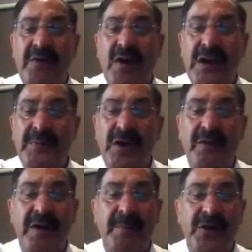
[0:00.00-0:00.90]
was
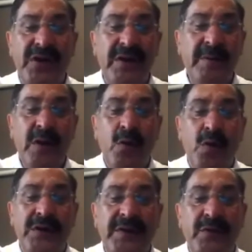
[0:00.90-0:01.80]
observed in patients
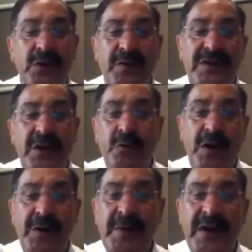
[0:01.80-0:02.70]
who received rosuvastatin
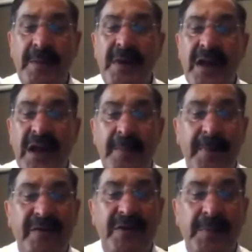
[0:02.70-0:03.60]
20 mg
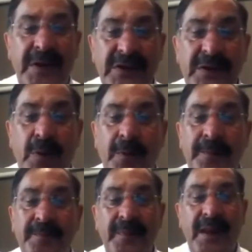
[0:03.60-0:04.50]
compared with placebo.
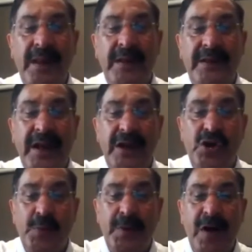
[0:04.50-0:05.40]
Then in
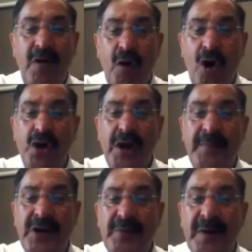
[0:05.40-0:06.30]
Jupiter,
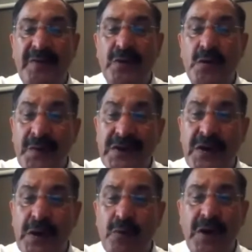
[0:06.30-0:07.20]
long-term treatment with
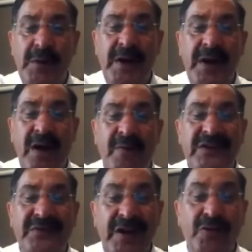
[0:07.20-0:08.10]
rosuvastatin 20 mg
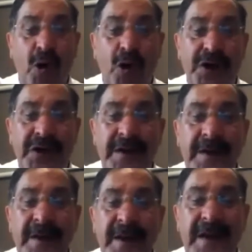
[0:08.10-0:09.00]
was well tolerated
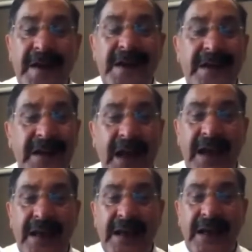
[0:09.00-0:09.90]
in nearly
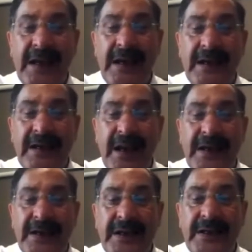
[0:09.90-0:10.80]

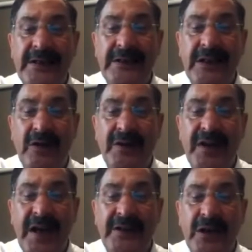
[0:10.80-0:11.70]

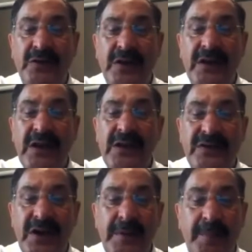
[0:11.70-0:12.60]
9,000
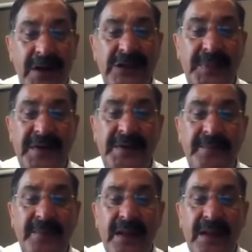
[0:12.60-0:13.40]
study participants.